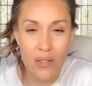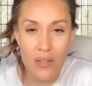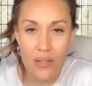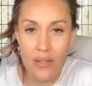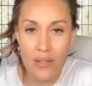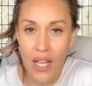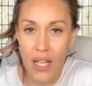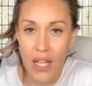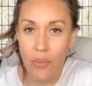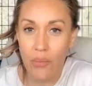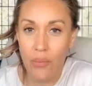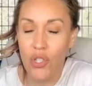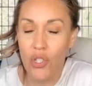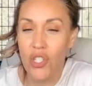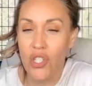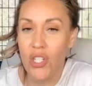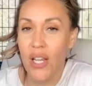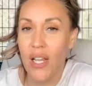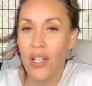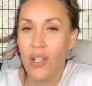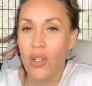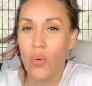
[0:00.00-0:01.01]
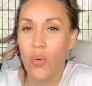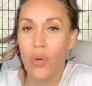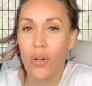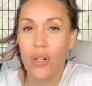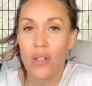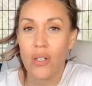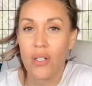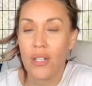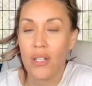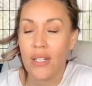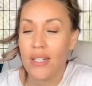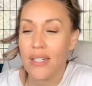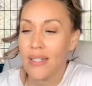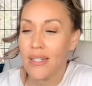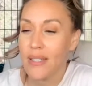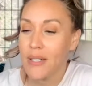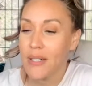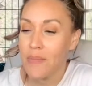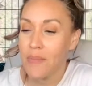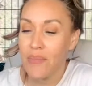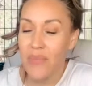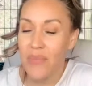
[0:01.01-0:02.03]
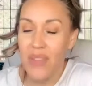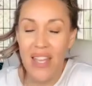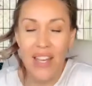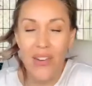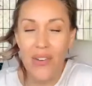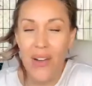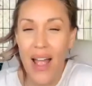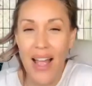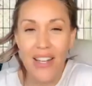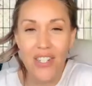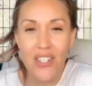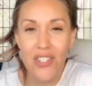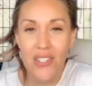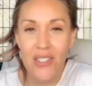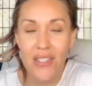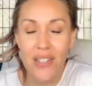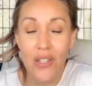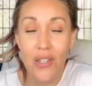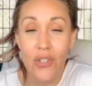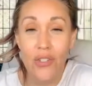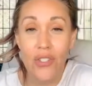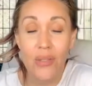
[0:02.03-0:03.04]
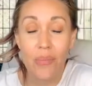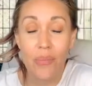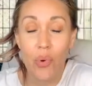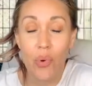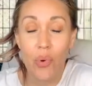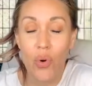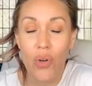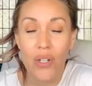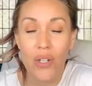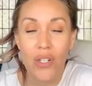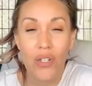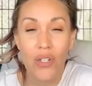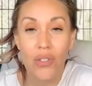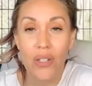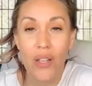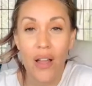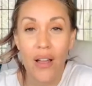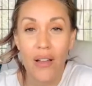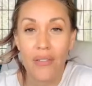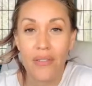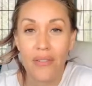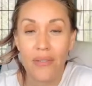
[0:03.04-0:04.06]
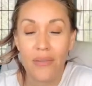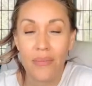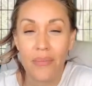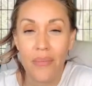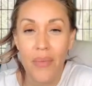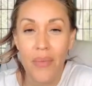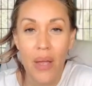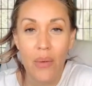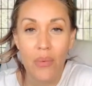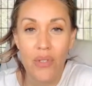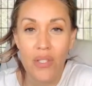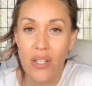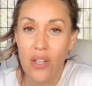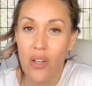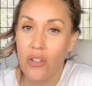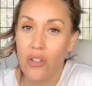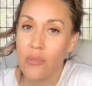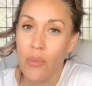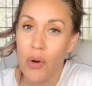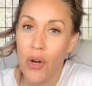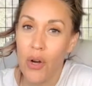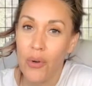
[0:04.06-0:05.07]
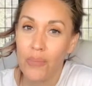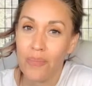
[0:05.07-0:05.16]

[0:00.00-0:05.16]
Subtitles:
I appreciate your interactions and your support and your love. I will see y'all tomorrow.